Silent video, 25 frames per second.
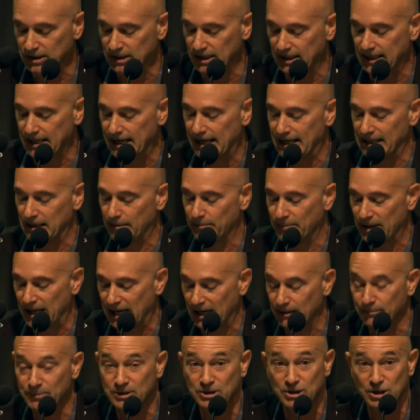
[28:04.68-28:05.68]
Yirrkala
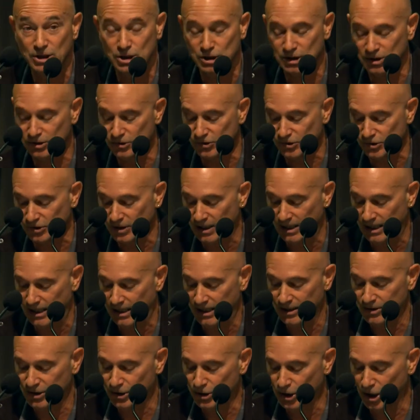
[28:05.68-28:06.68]
Bark petitions,
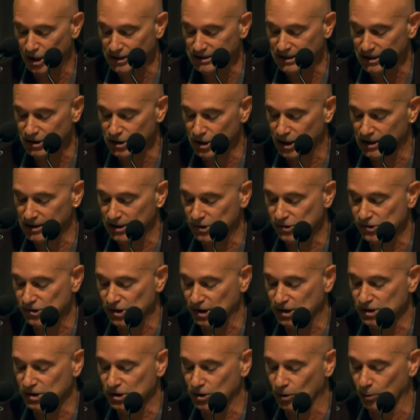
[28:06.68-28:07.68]
the
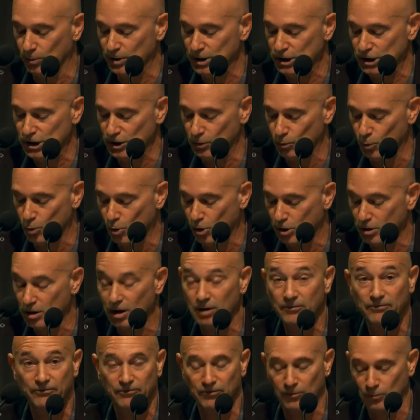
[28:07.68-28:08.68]
1996 Gurindji
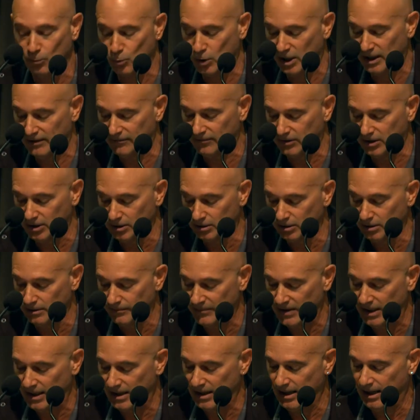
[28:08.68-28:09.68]
walk-off from Wave Hill,
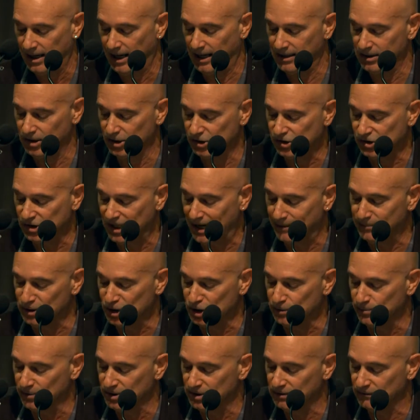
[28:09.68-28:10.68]
and the
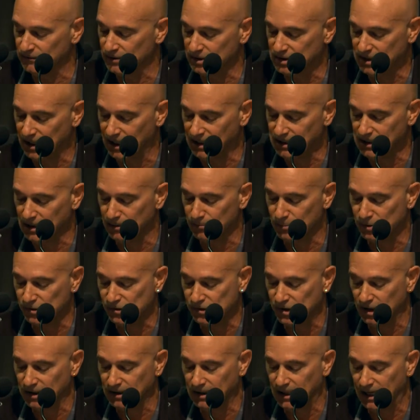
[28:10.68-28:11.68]
establishment of the Tent
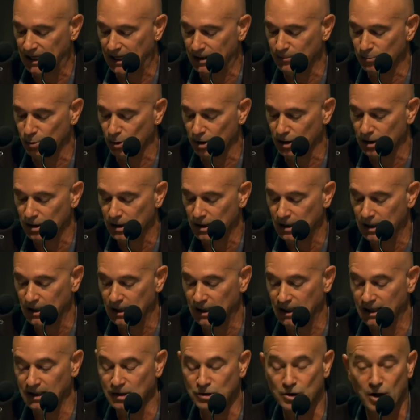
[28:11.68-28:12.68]
Embassy in Canberra
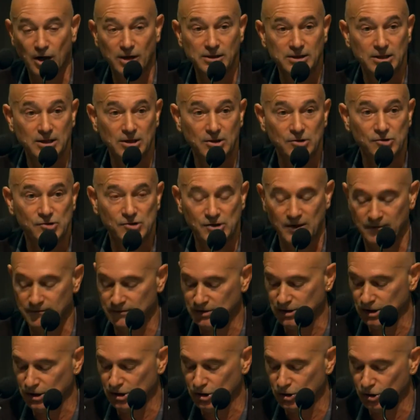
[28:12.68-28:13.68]
in
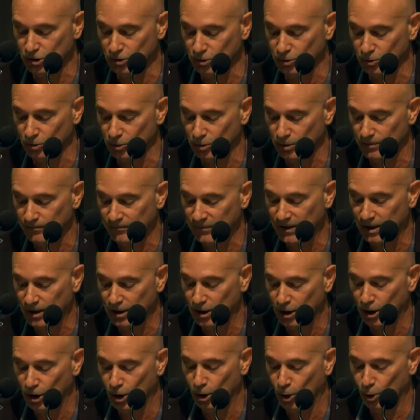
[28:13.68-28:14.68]
1972.
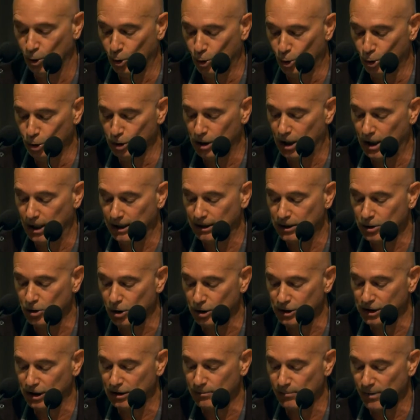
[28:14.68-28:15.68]
All
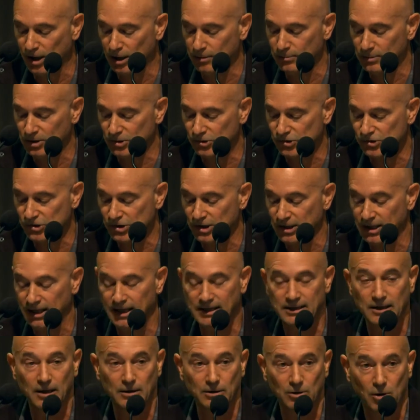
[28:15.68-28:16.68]
iconic moments
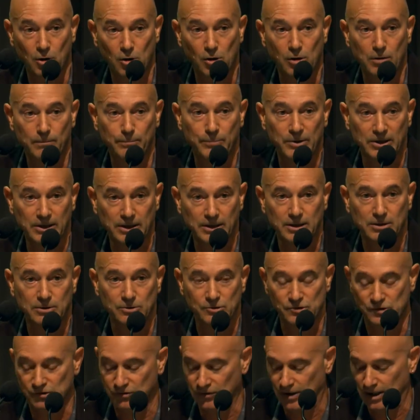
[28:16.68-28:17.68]
in a long
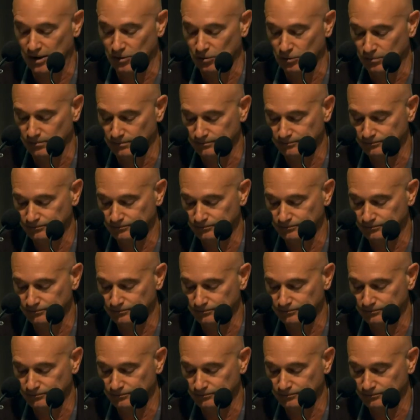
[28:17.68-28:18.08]
political struggle.